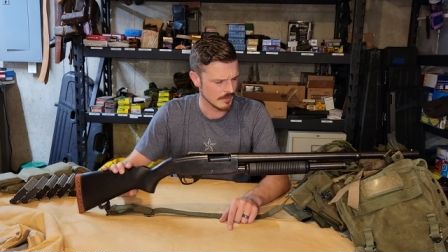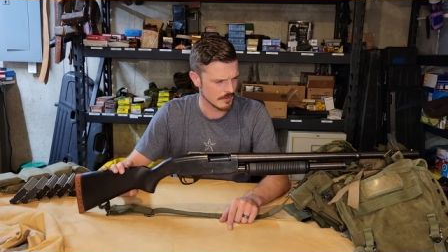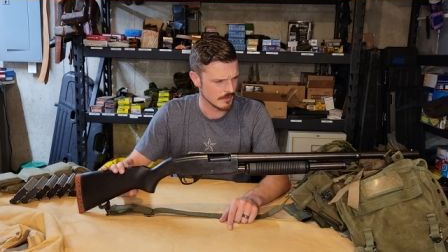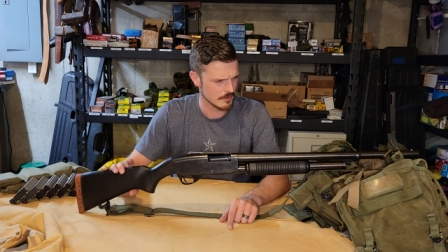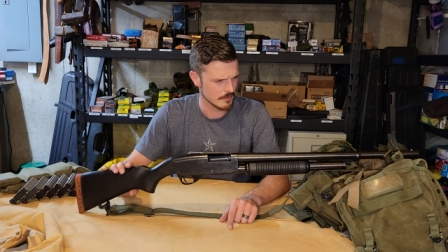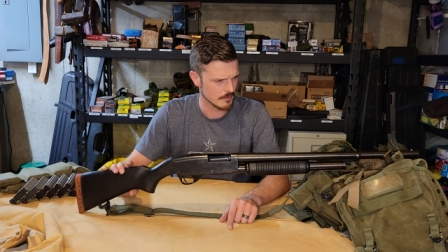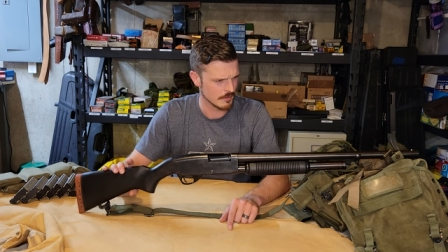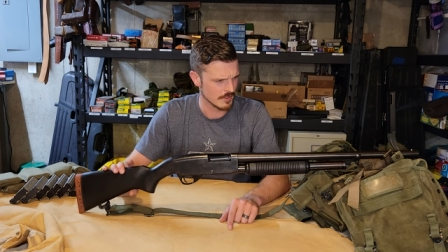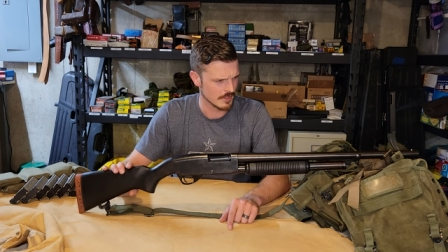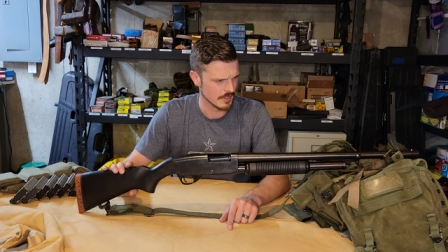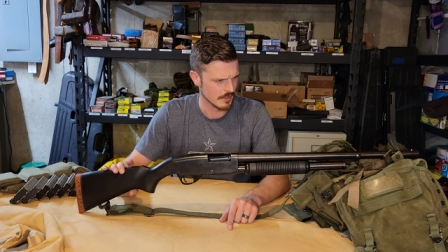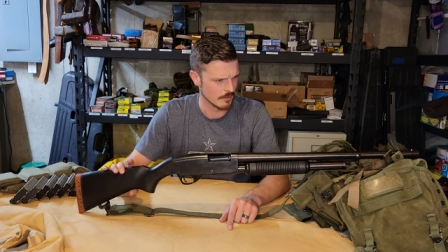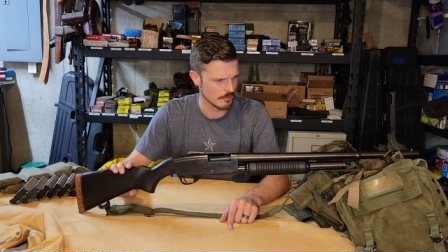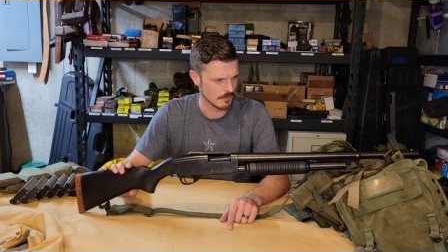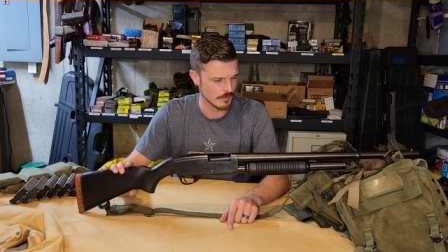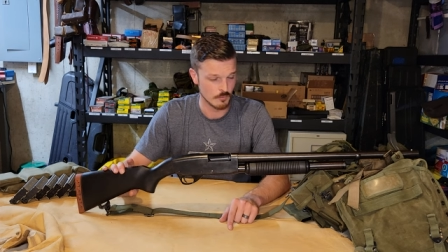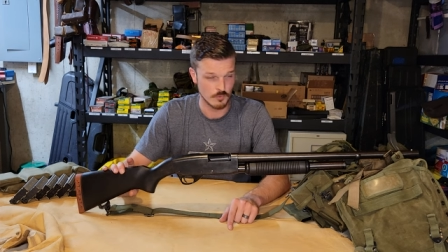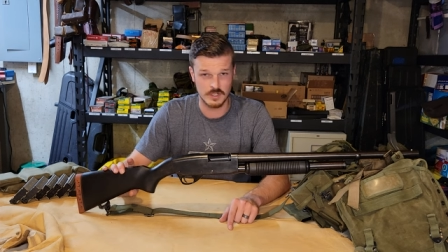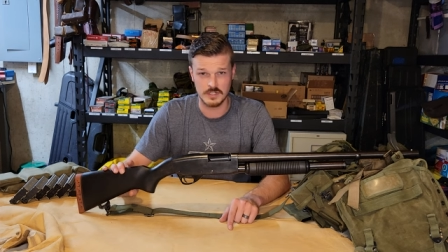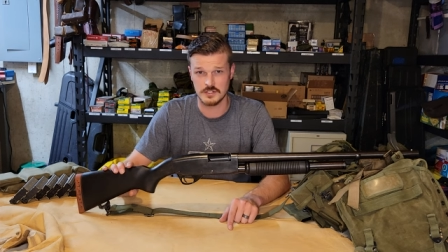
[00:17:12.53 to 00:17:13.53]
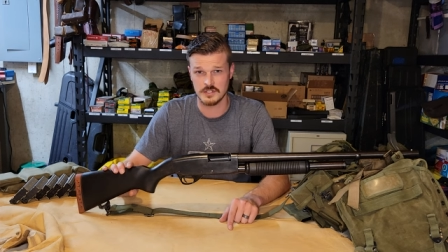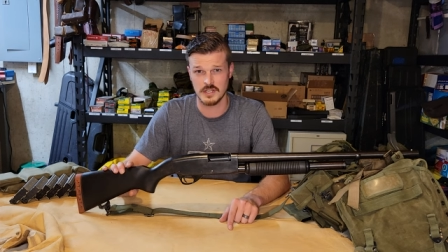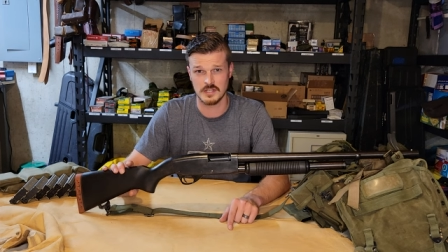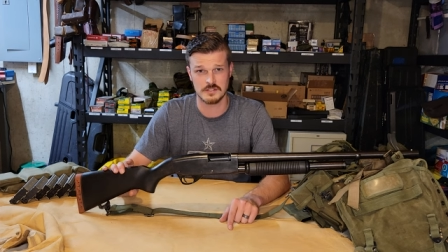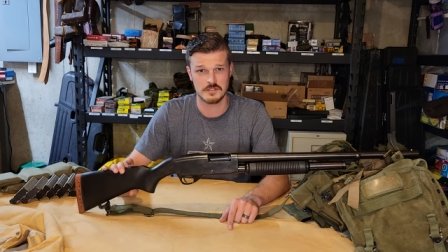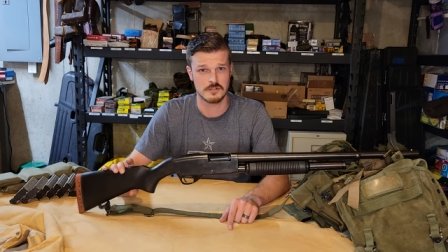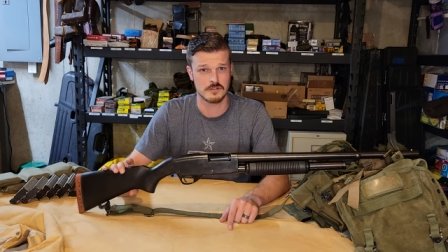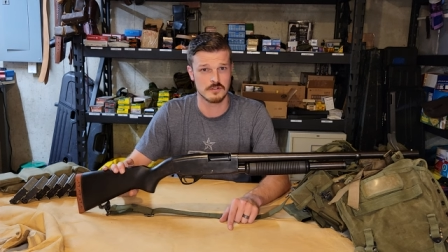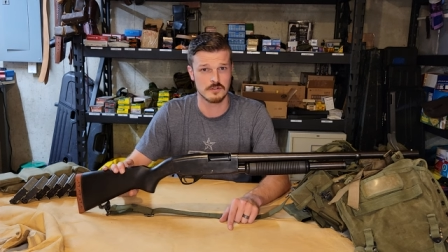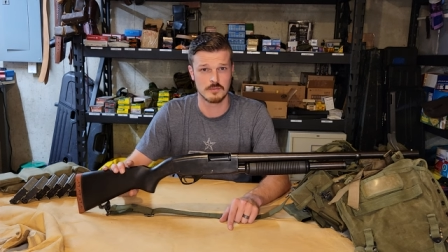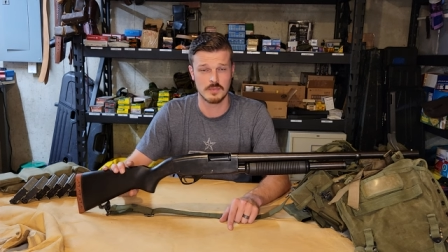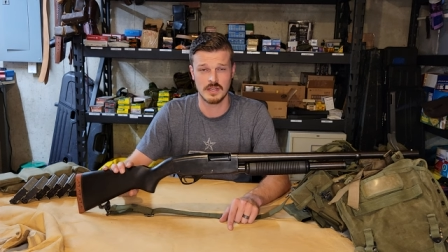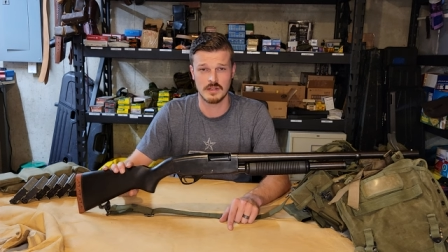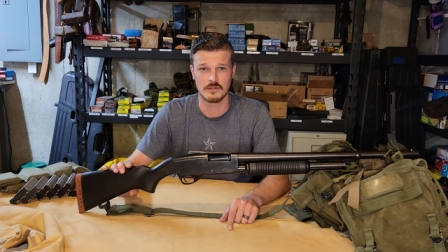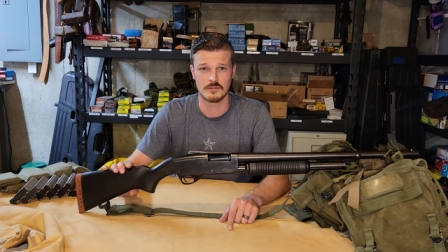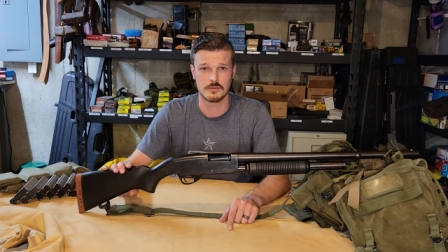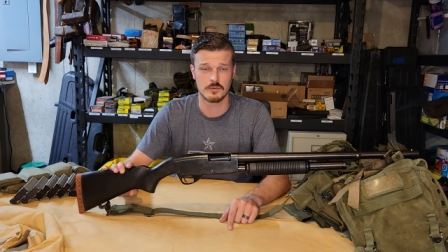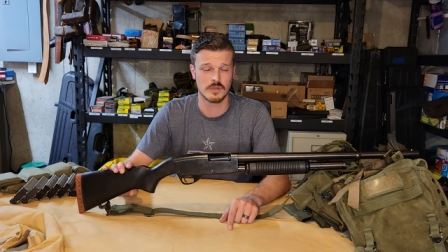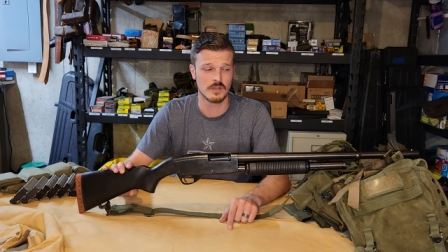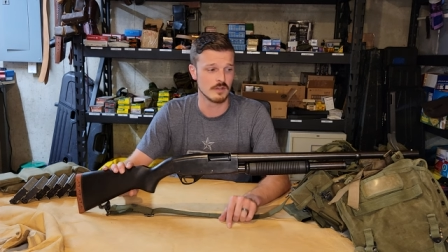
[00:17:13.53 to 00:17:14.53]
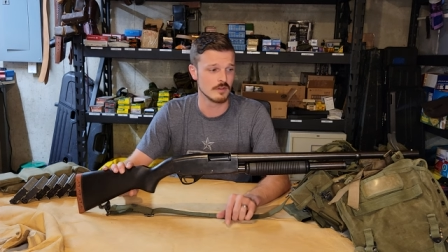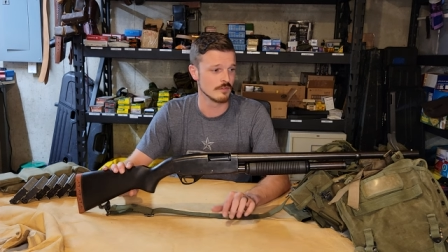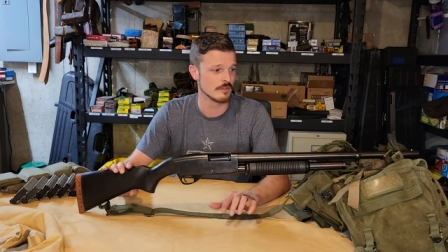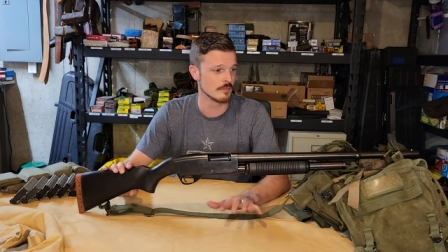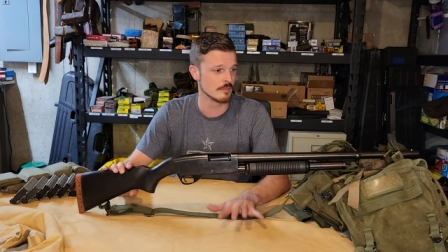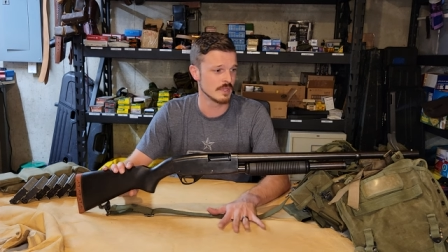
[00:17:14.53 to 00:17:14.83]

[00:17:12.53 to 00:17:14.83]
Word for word: Who were the other ones? Winchester Model 12